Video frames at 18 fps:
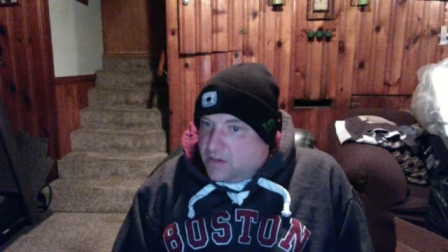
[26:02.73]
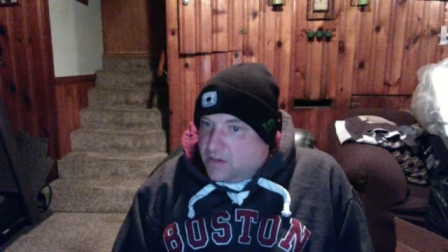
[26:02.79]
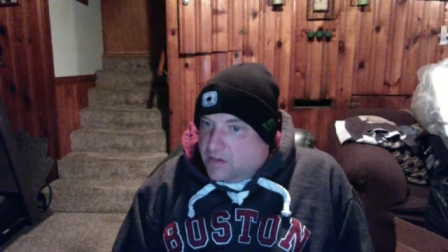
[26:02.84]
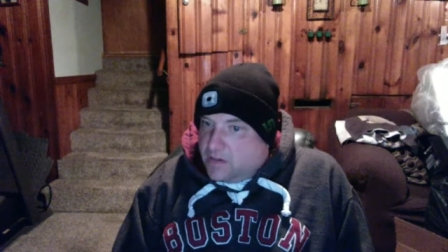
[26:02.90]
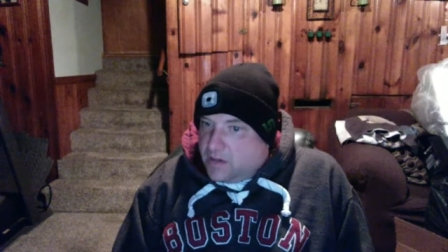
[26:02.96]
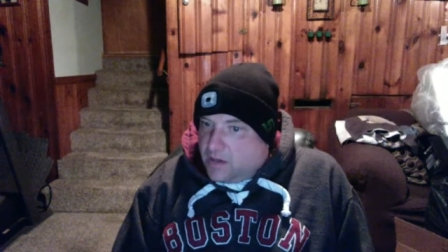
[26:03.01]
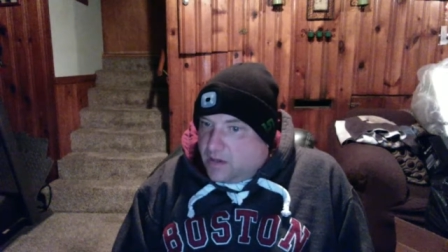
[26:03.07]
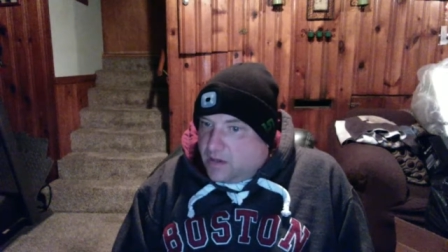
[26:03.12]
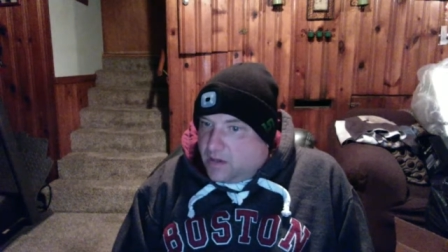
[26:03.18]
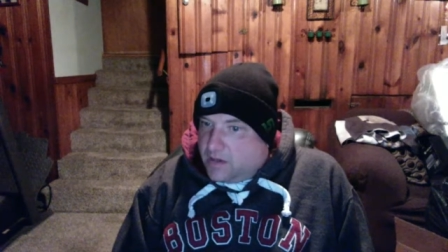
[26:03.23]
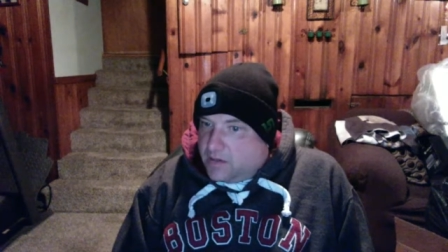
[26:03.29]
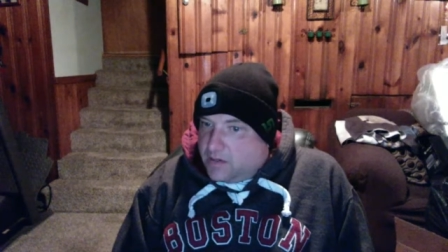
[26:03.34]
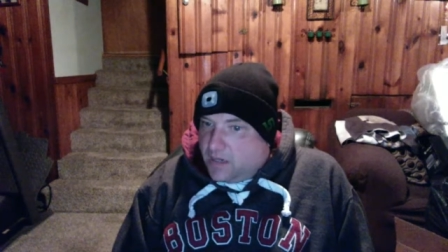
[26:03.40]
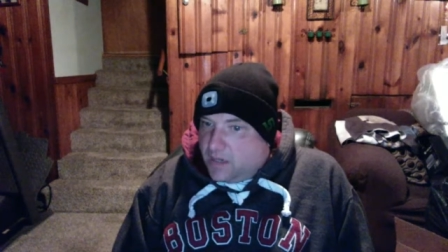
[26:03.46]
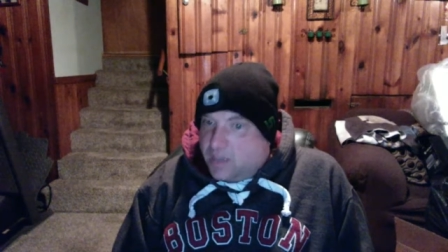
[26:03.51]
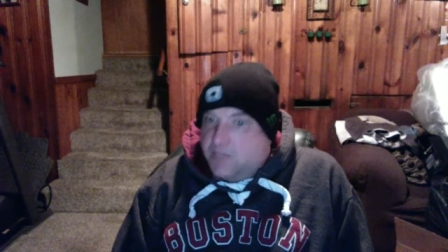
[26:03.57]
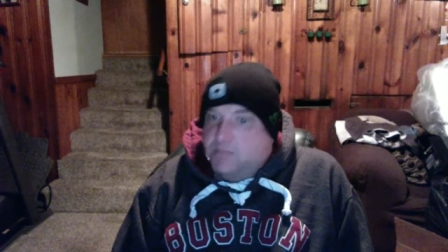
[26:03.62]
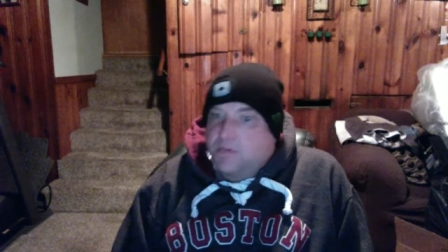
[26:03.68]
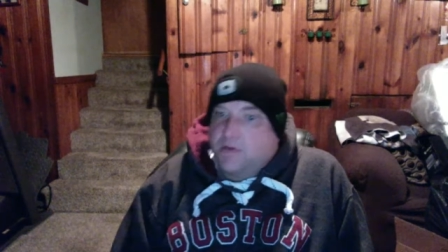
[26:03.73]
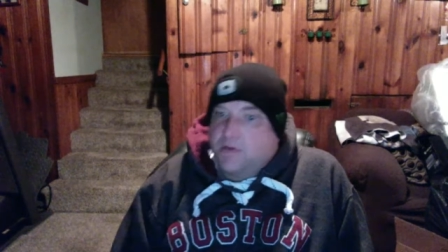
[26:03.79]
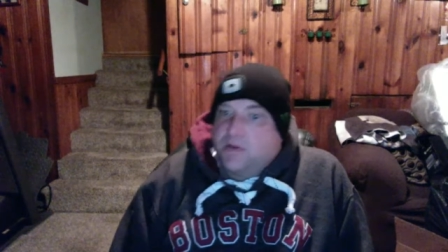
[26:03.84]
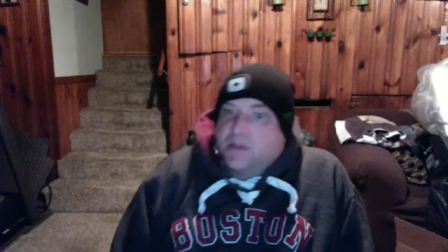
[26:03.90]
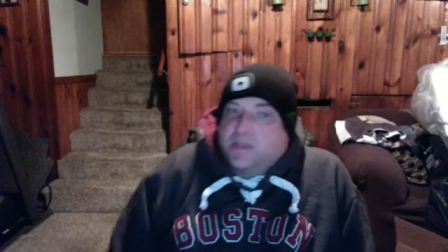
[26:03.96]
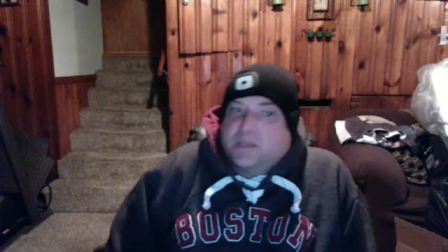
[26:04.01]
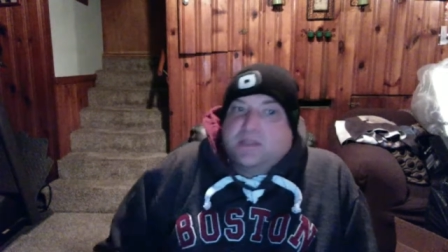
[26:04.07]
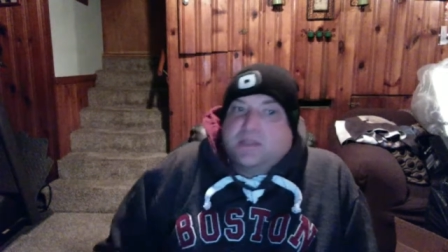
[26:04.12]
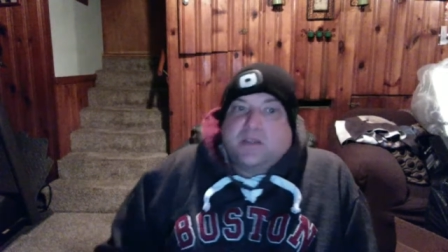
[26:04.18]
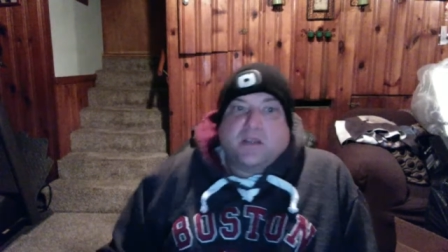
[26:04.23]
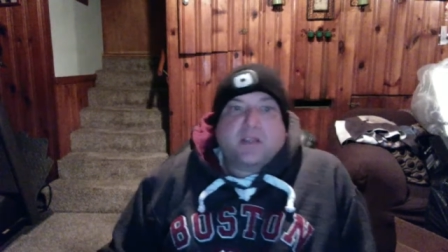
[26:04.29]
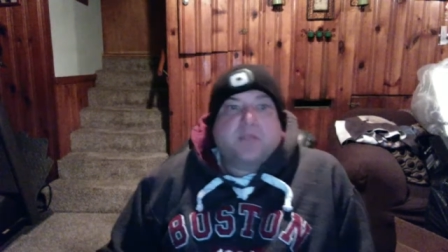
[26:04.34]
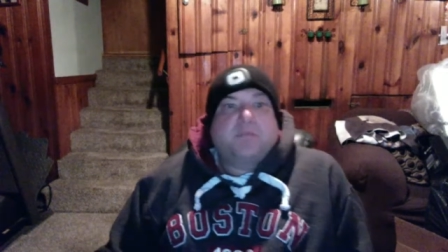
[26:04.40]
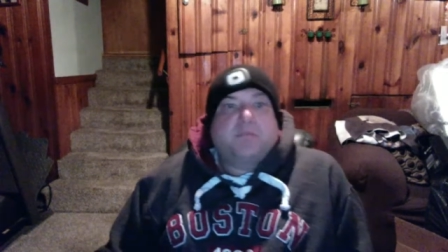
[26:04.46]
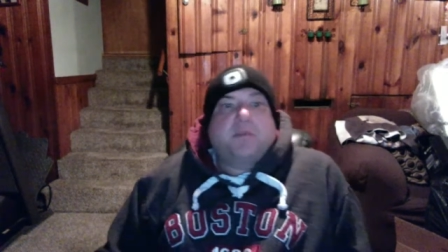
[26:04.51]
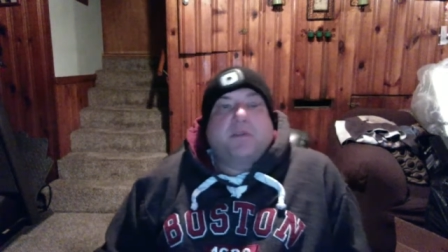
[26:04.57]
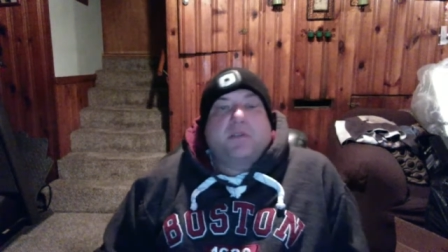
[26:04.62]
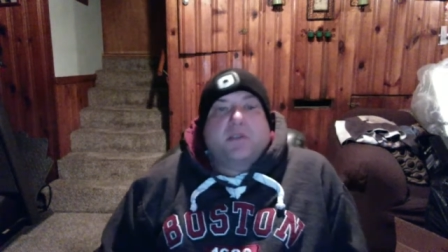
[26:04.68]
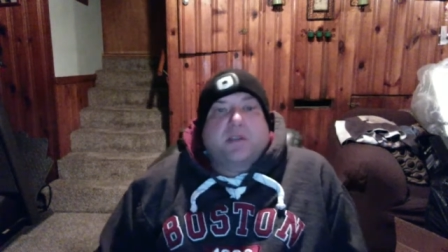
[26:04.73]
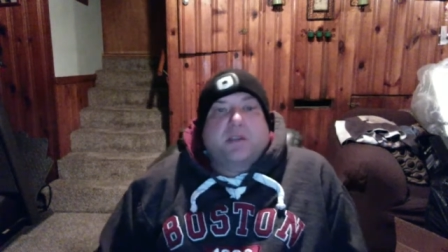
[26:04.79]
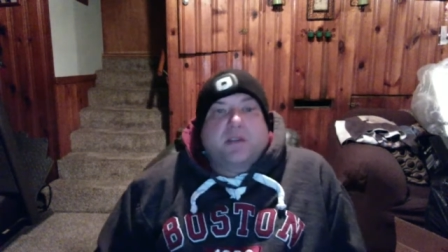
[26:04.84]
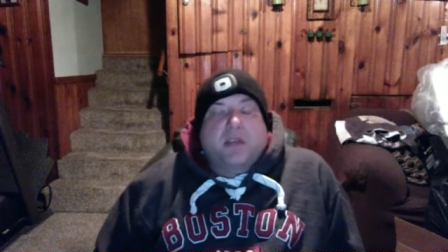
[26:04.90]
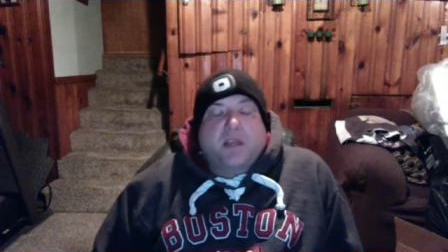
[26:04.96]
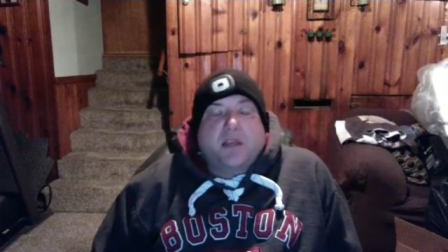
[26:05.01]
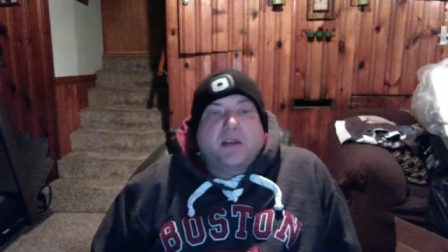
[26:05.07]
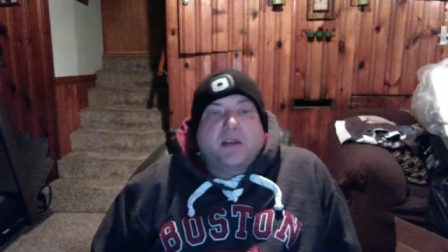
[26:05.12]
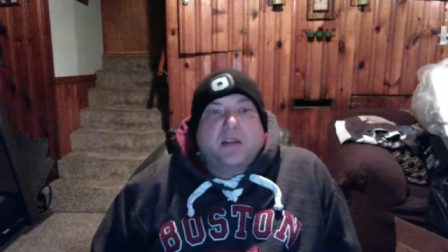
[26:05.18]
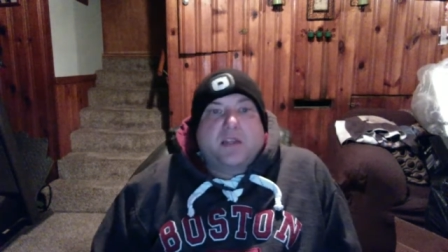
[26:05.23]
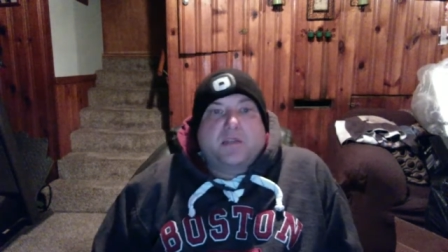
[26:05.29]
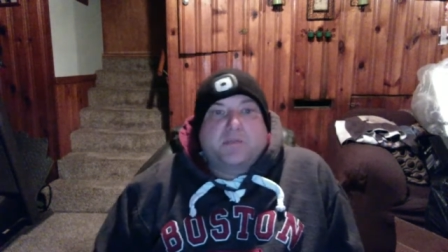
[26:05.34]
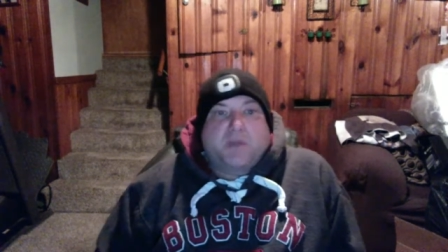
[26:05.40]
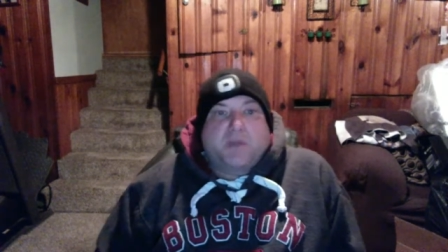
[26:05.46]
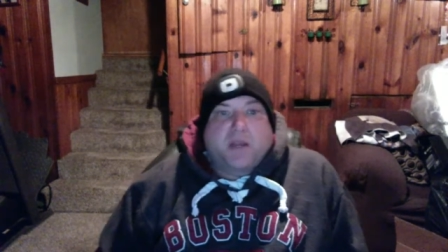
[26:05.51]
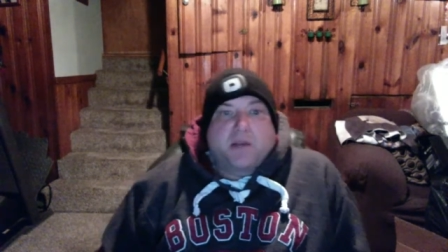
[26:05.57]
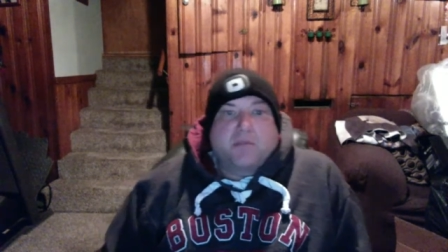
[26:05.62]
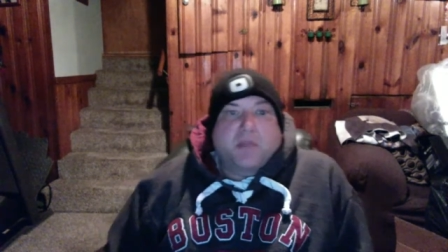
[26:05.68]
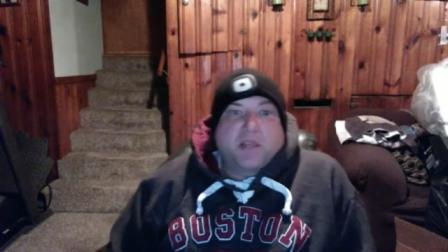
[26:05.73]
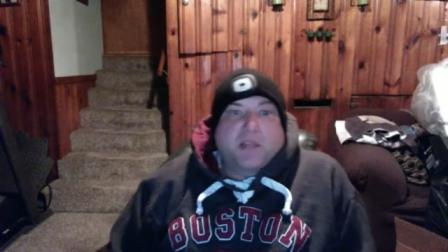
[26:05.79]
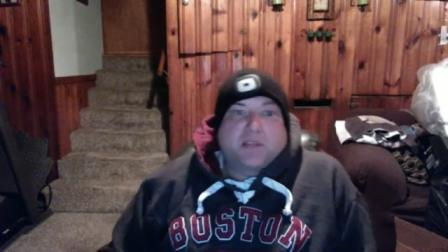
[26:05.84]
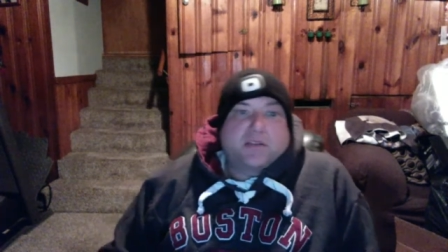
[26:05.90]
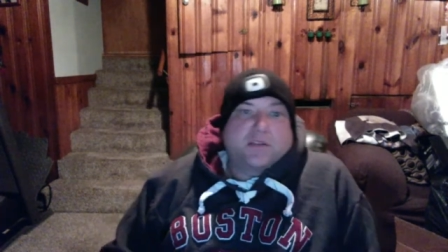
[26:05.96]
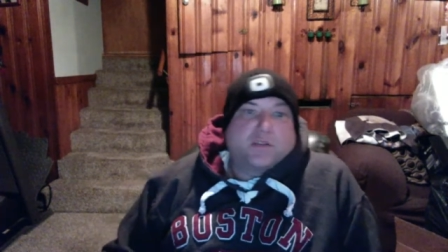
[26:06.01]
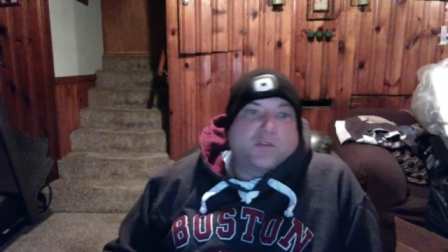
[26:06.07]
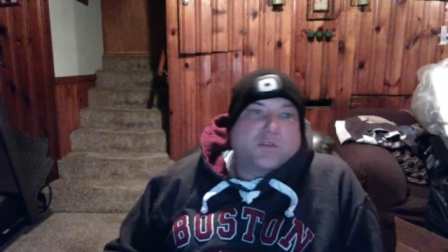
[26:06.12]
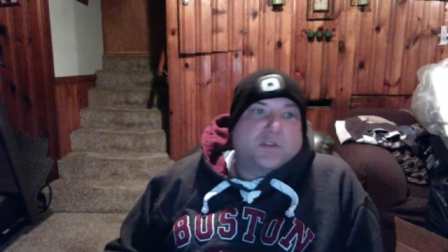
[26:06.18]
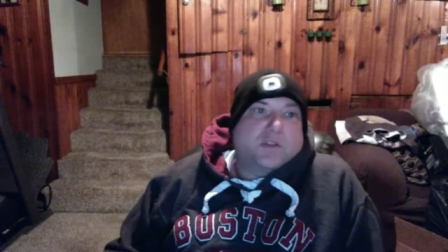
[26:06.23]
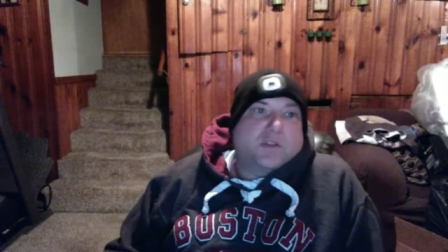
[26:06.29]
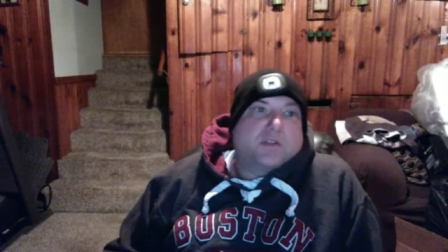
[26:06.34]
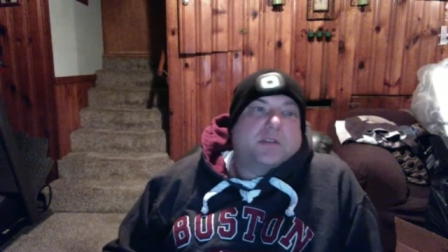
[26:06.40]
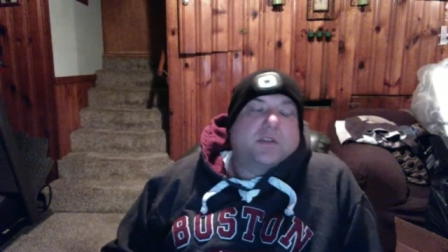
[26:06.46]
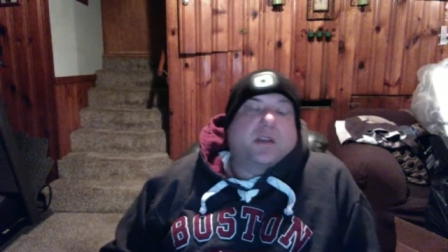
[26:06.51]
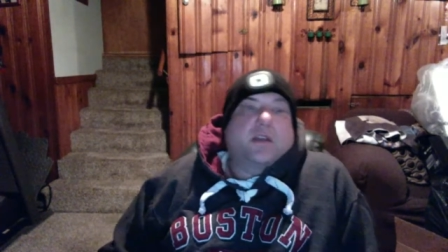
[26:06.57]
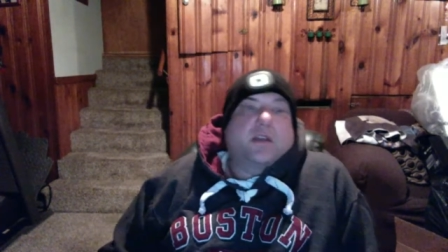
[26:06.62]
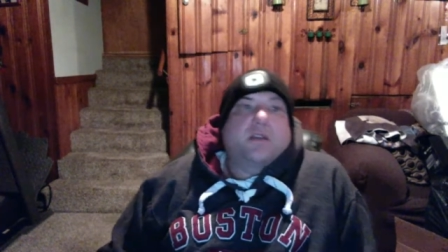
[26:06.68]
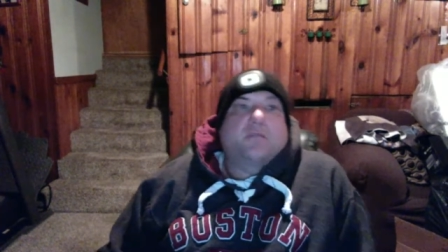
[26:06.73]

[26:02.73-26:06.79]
Duxbury's a nice part of Massachusetts.